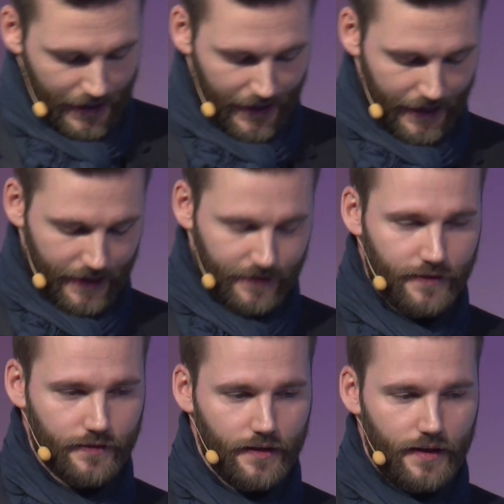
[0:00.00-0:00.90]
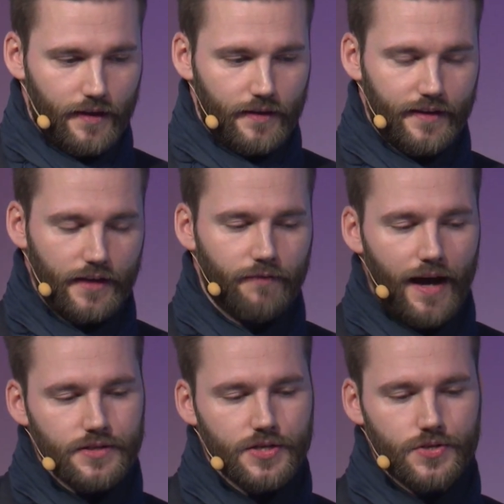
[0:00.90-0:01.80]
And the
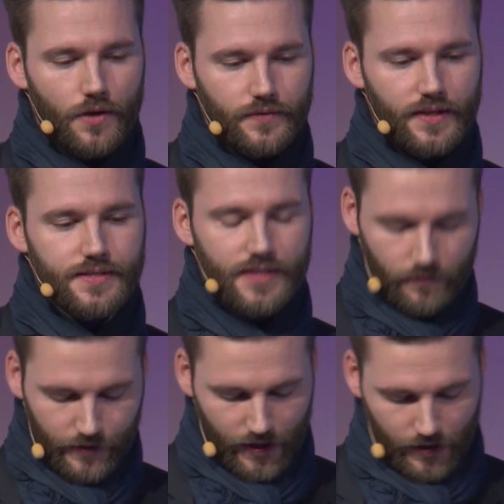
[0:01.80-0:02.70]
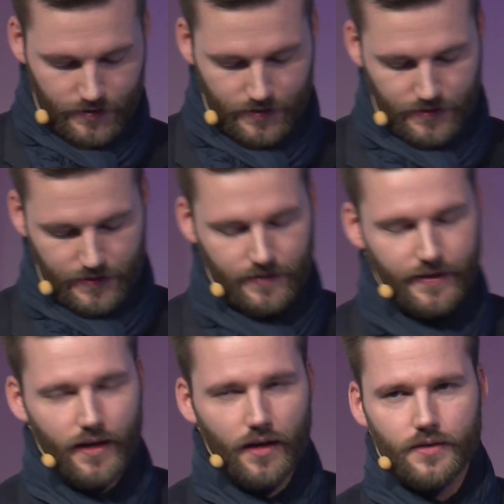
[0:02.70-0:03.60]
advantage of these silver yarns is that
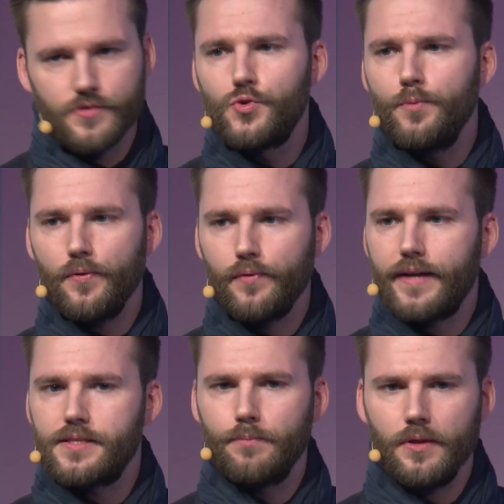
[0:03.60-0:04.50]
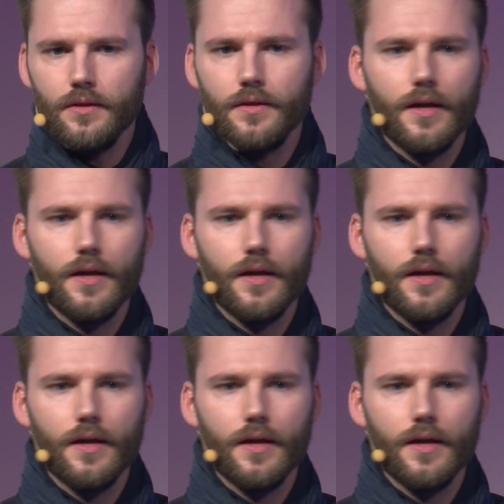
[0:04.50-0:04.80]
they are super flexible